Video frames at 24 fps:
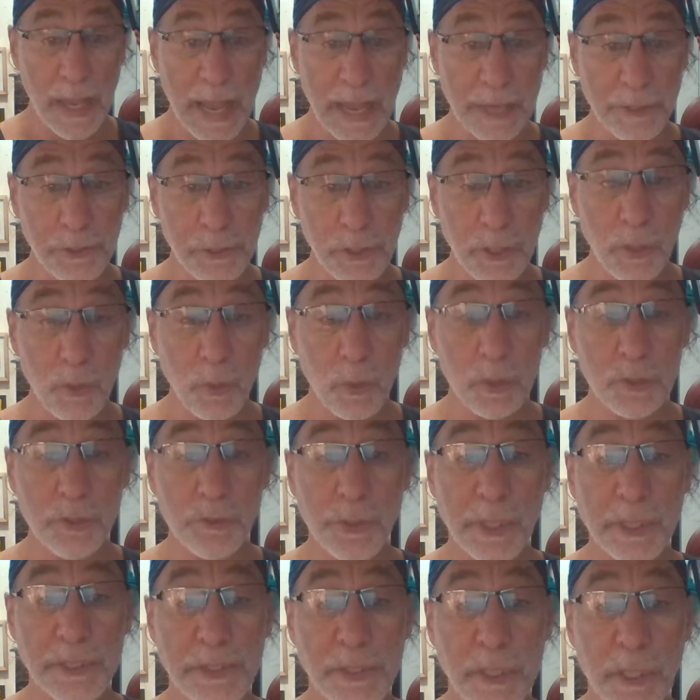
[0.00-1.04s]
Actually, the World
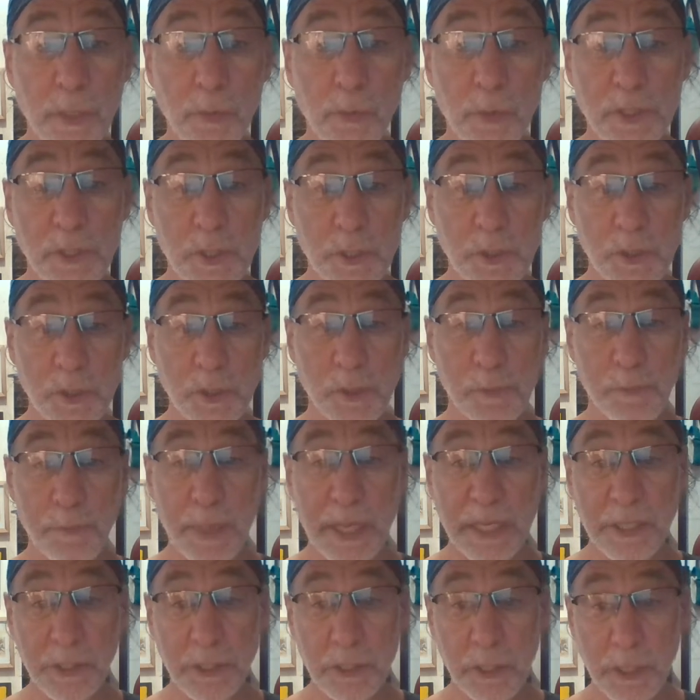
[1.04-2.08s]
Trade Center was
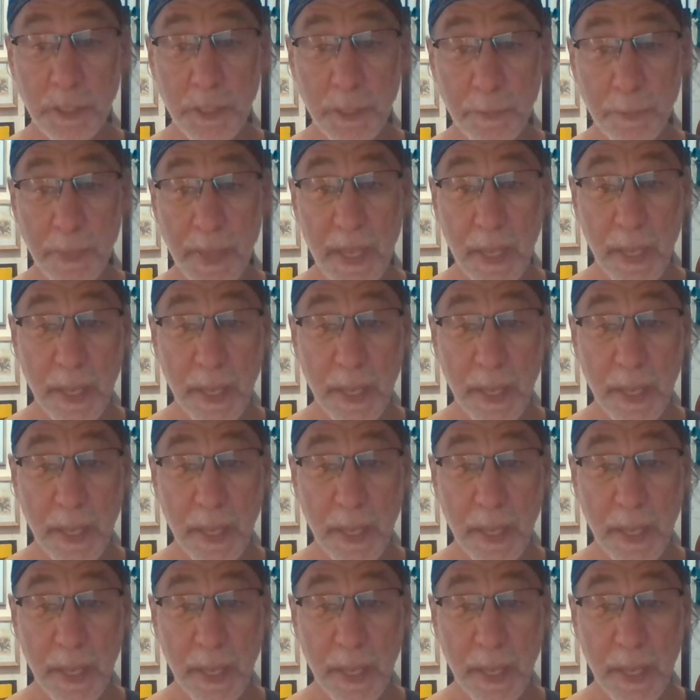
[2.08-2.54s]
especially the